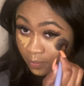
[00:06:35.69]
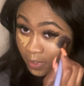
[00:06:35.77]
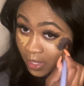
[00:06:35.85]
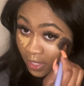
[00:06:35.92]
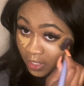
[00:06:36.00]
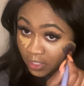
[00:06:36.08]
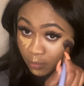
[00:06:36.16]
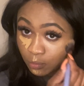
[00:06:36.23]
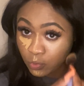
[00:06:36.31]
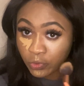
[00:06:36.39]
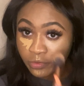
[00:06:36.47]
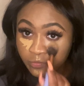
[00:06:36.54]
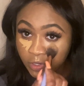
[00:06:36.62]
I get
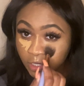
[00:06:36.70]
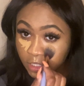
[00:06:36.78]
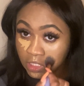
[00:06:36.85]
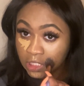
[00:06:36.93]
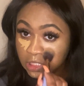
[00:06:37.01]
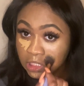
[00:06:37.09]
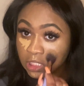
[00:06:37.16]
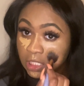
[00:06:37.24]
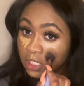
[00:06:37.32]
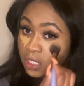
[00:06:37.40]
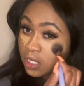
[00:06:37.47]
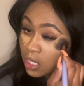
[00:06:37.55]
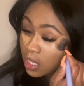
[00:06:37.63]
bored very easily.
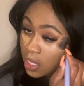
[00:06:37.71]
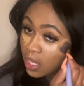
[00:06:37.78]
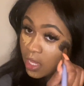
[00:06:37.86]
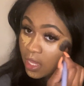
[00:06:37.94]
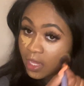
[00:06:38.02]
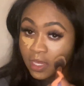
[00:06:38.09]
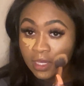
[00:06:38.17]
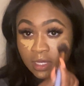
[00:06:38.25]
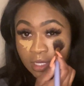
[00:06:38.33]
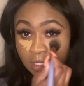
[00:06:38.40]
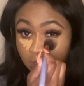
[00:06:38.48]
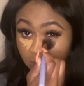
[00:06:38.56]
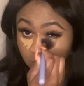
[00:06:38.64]

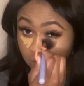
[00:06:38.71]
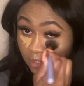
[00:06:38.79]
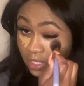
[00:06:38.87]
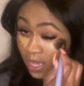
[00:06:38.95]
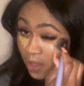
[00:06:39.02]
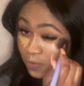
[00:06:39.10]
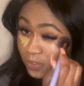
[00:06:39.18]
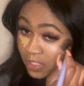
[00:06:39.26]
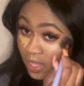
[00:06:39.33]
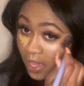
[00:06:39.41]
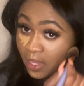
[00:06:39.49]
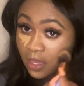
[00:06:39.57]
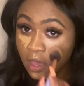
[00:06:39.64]
And I was
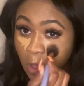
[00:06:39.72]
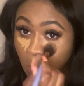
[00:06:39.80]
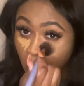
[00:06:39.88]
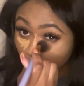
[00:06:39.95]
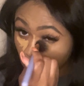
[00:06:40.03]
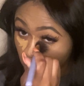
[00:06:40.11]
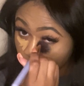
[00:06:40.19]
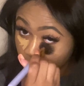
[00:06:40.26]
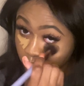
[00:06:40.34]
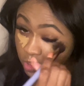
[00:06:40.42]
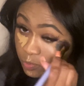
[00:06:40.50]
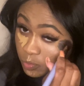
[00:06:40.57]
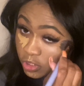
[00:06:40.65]
like, oh, well, if
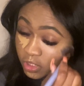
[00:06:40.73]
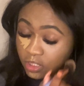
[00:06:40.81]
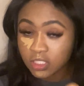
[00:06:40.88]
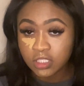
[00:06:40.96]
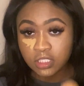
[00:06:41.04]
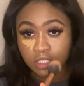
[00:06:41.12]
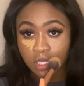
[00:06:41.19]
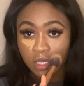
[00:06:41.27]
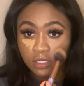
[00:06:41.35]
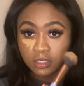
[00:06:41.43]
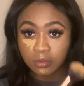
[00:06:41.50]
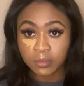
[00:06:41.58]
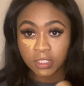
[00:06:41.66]
this person isn't
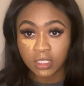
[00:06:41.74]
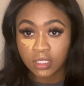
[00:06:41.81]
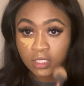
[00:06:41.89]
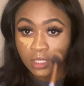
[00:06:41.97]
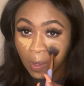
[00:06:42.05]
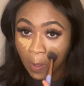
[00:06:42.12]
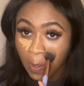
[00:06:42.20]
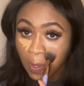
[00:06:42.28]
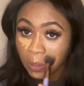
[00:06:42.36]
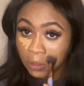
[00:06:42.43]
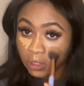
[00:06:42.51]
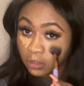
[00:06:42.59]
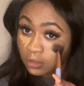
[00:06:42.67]
talking to me,
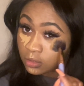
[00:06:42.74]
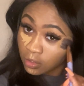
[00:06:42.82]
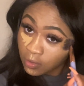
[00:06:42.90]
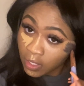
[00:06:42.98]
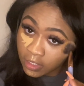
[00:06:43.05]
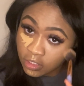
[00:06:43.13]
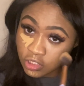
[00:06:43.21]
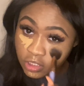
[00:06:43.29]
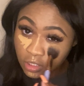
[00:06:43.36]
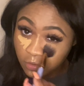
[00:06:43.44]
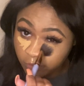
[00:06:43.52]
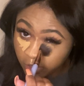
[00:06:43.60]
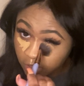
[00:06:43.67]
then, you know, I can just
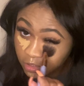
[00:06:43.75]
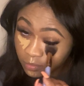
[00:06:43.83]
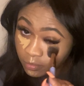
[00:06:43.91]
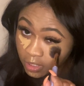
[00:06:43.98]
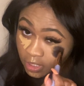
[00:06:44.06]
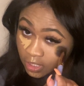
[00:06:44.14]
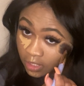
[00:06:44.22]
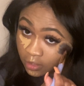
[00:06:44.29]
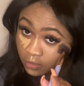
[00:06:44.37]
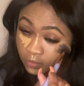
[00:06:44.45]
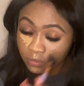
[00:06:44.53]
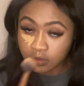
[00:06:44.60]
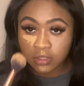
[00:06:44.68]
go find somebody
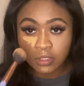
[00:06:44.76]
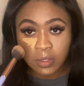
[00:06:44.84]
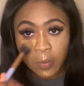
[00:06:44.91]
else.